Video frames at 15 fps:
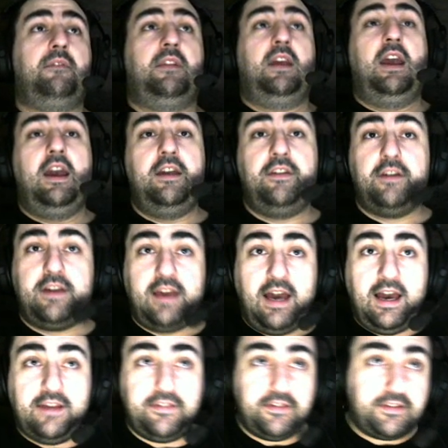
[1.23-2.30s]
Hey there,
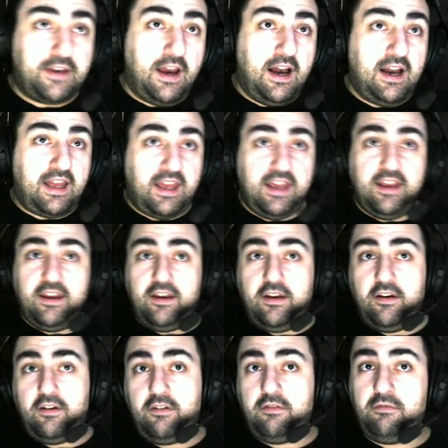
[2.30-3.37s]
guys. It's Kage.
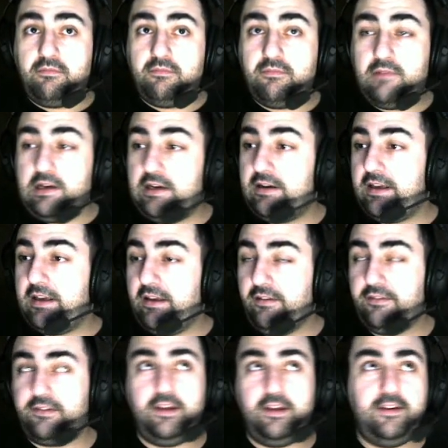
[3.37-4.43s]
Well, I guess
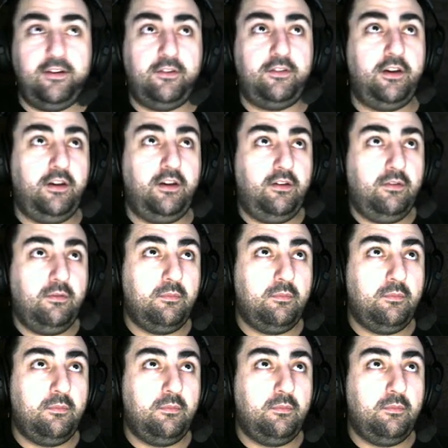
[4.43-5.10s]
DQT,